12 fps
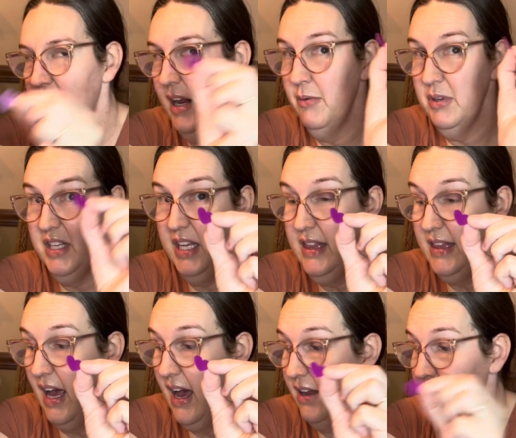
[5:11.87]
I would get
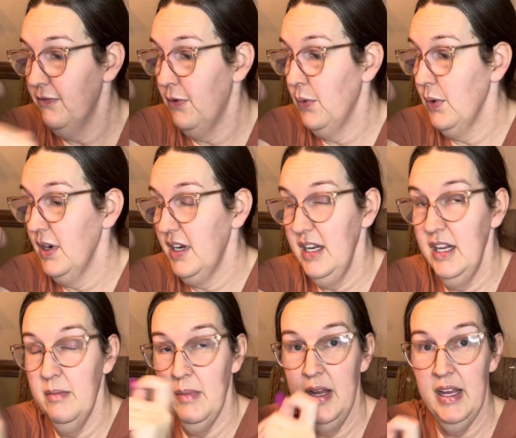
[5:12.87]
that for
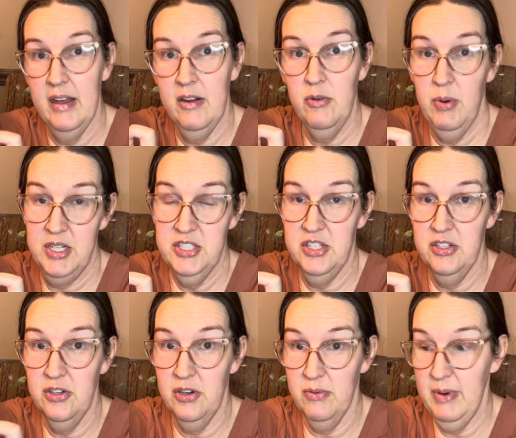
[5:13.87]
getting my question
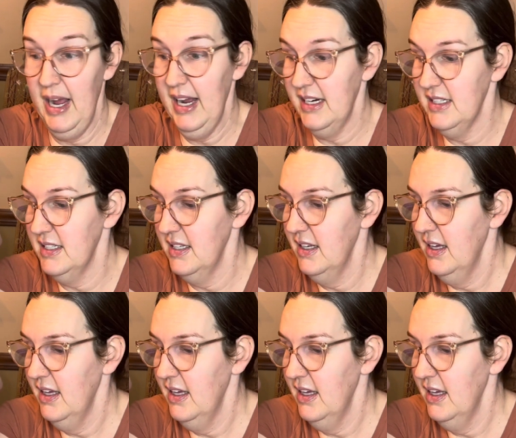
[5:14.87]
correct.